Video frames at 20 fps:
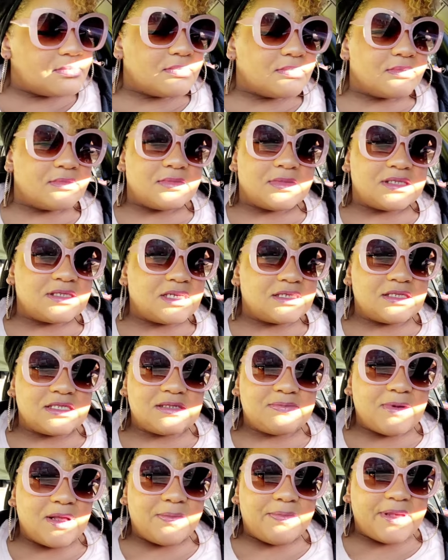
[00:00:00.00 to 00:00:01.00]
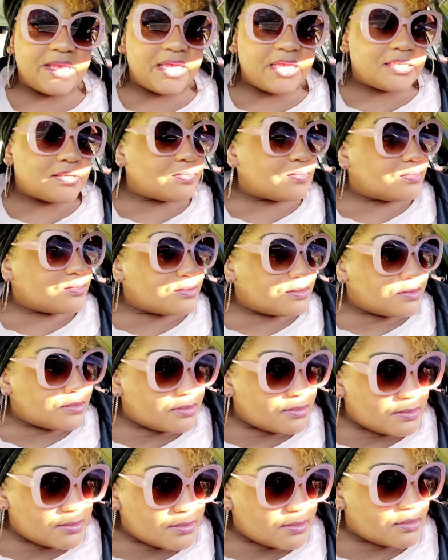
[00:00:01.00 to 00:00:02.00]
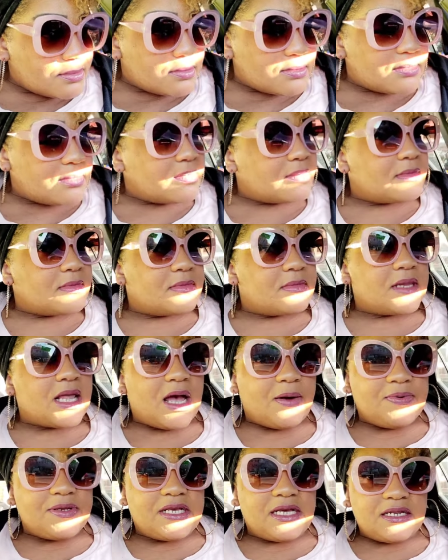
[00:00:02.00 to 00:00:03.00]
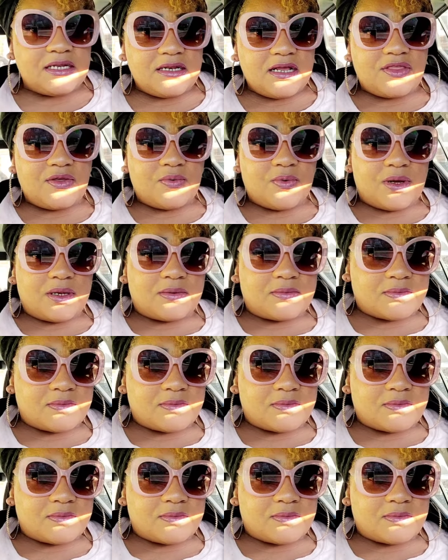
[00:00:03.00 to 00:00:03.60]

it doesn't smell bad I would get another one